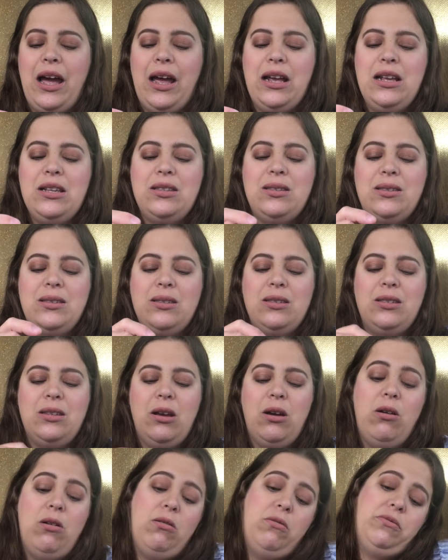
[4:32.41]
of nice.
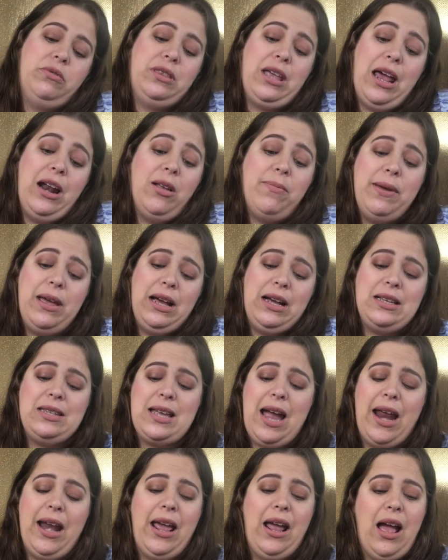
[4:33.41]
So that'll be
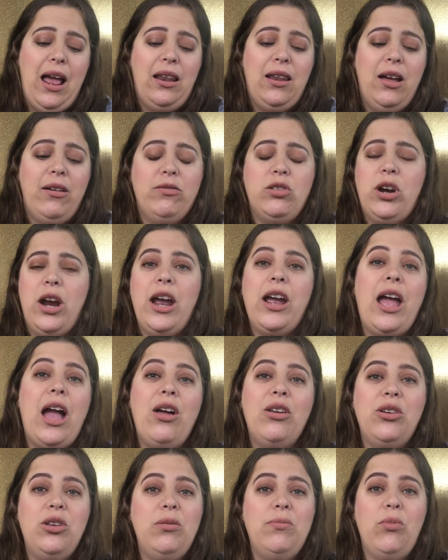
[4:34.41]
exciting. I love trying
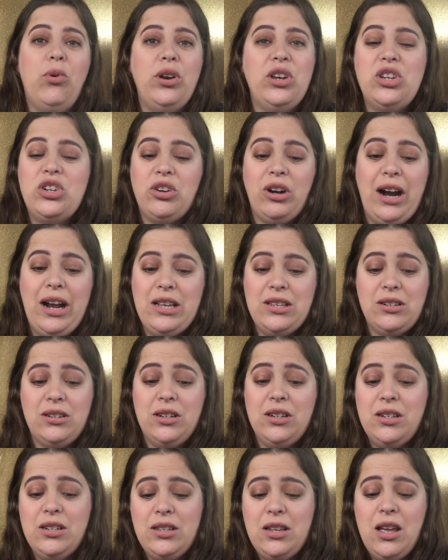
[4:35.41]
out new
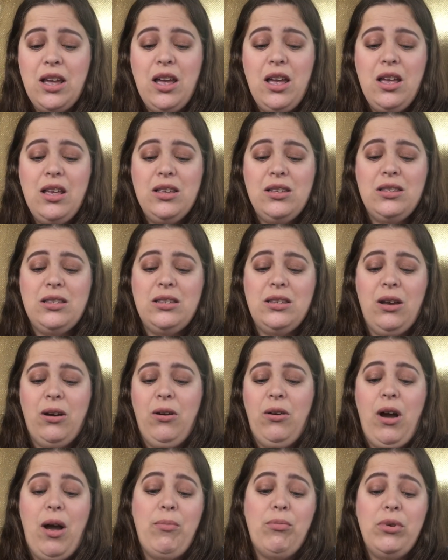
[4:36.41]
moisturizers.
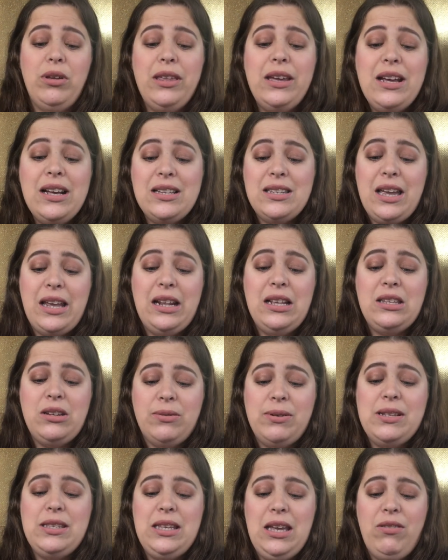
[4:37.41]
So I'm really excited
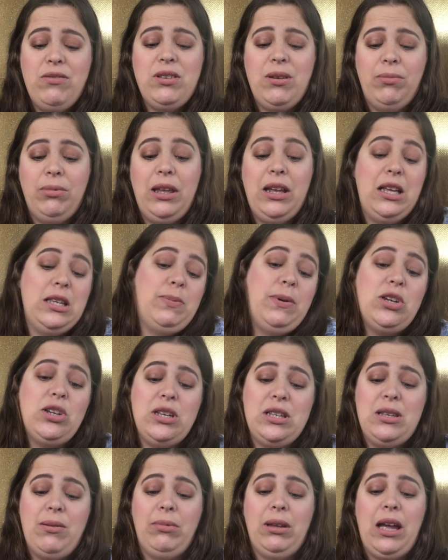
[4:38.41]
to receive something,
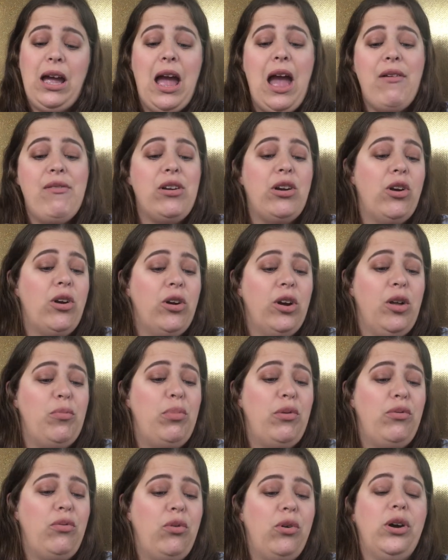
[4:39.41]
especially something I haven't heard of
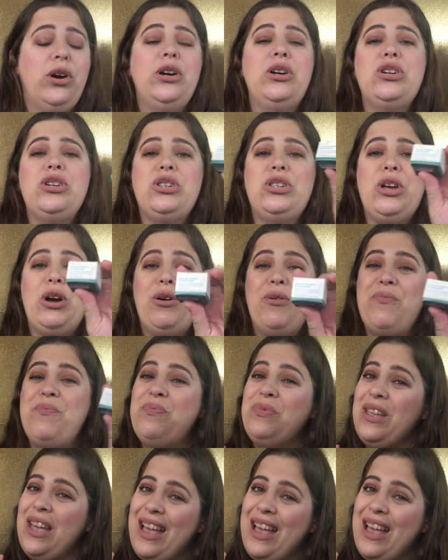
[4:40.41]
before. So